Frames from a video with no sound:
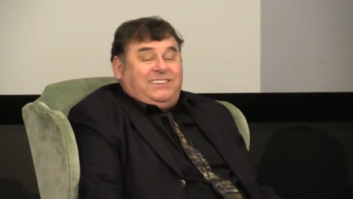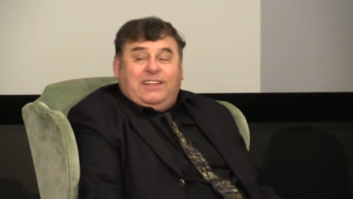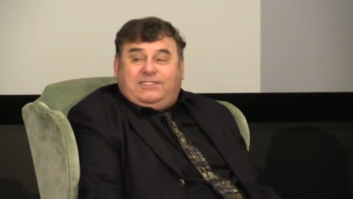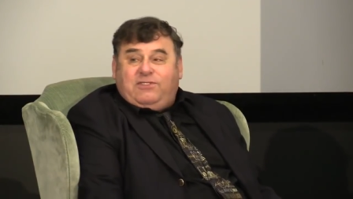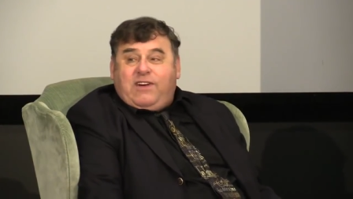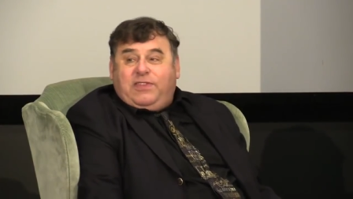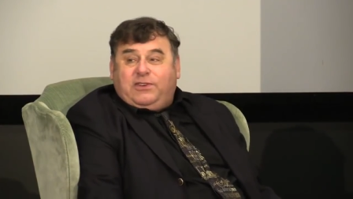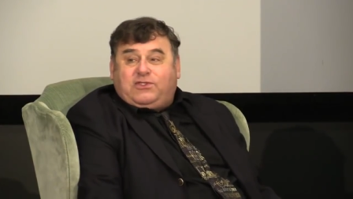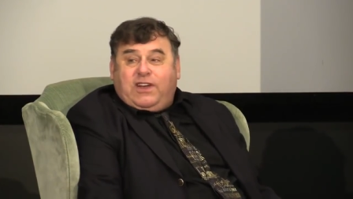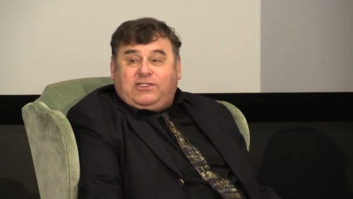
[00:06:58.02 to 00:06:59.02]
he did some
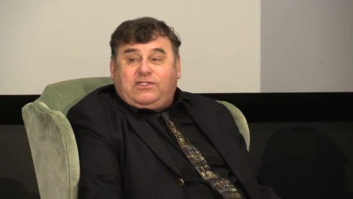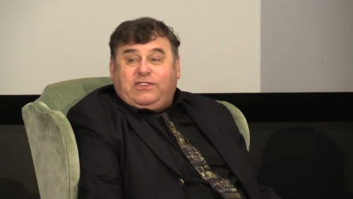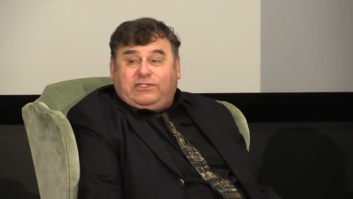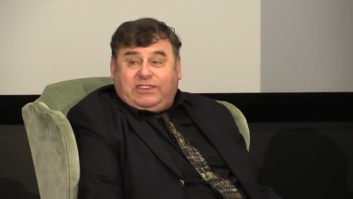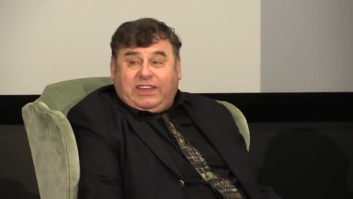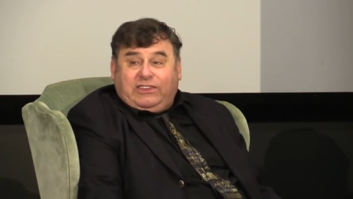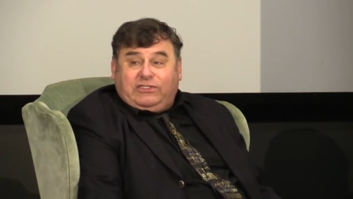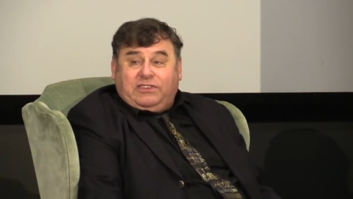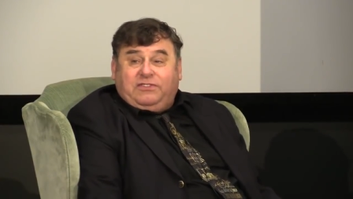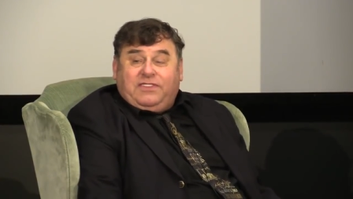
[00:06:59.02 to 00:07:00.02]
rather treacherous
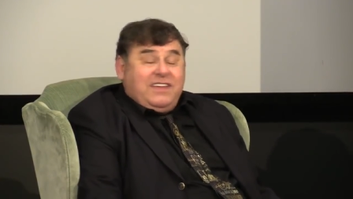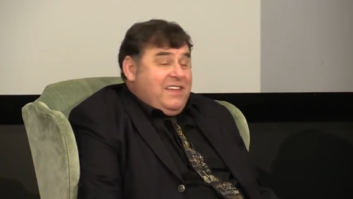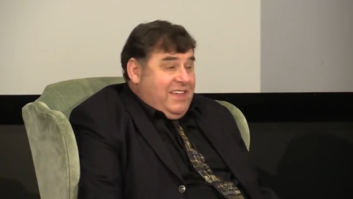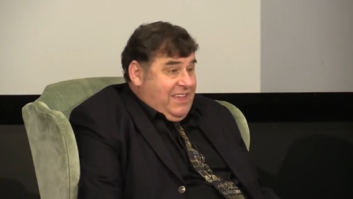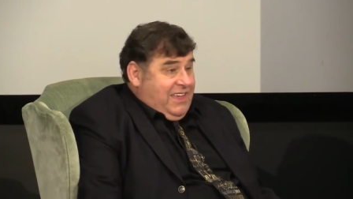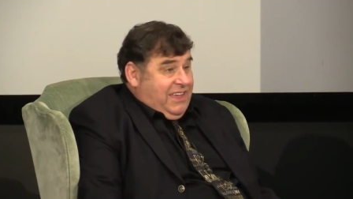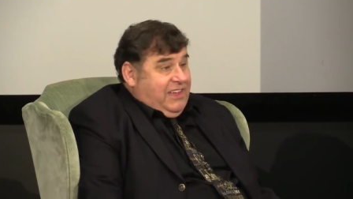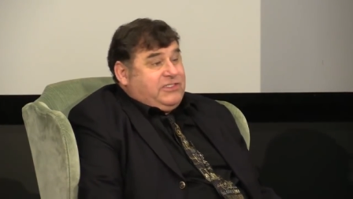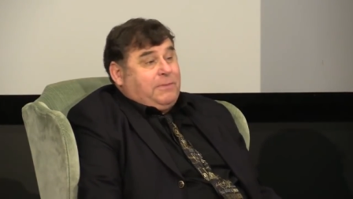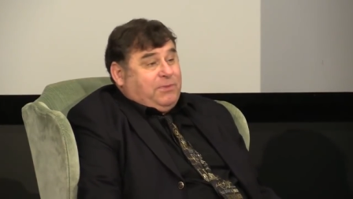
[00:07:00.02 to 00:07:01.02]
things in
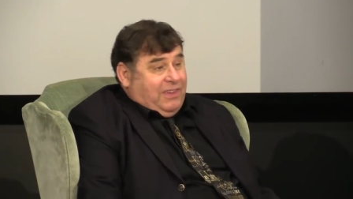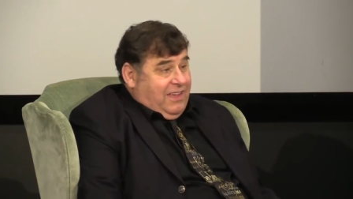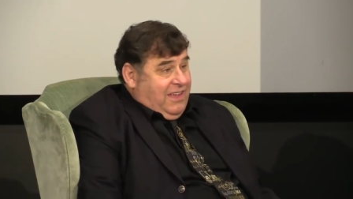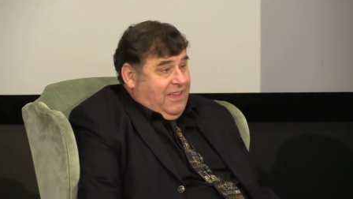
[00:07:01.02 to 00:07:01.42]
Egypt.